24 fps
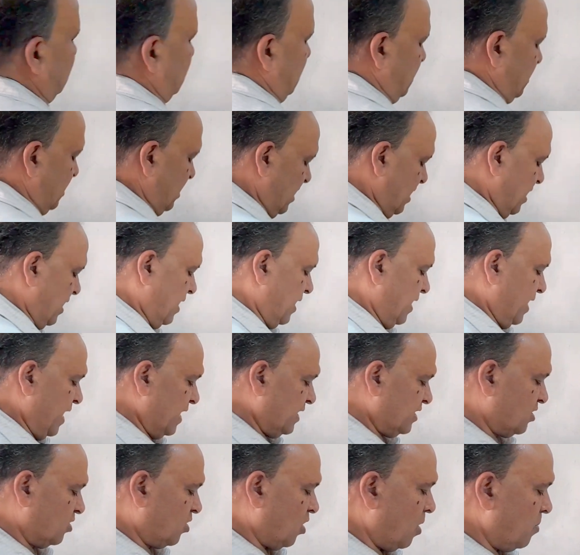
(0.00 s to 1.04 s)
set.
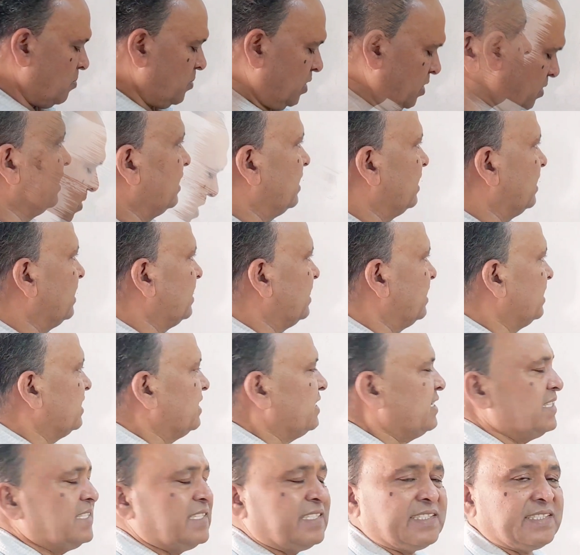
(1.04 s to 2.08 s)
Next come to your
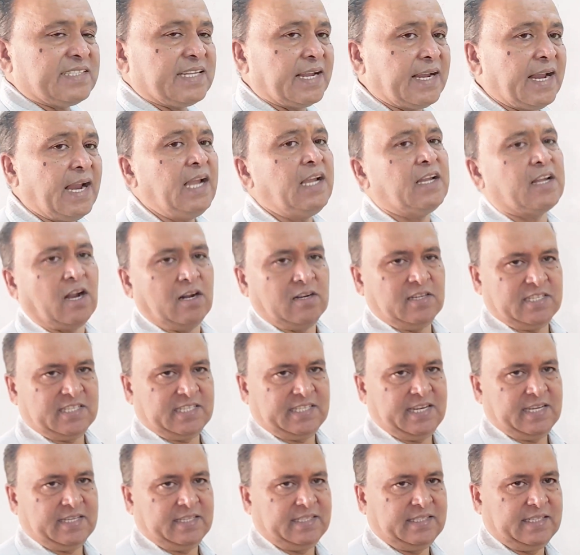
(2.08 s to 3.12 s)
singleton
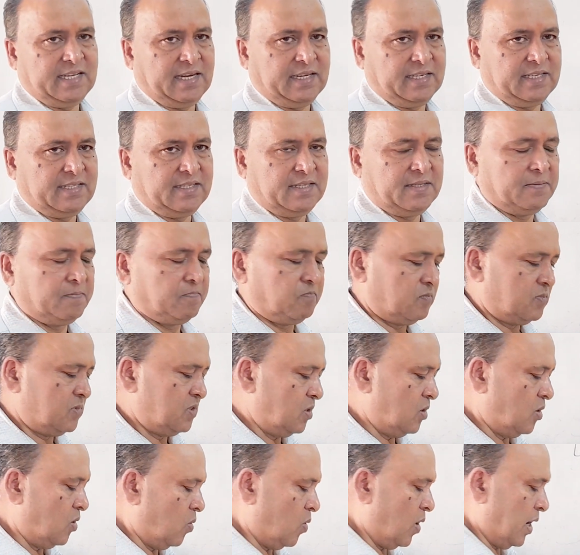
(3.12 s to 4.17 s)
set.
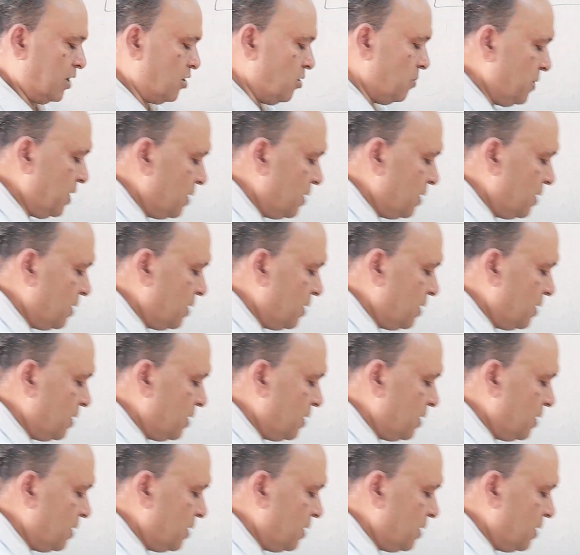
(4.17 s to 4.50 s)
What do you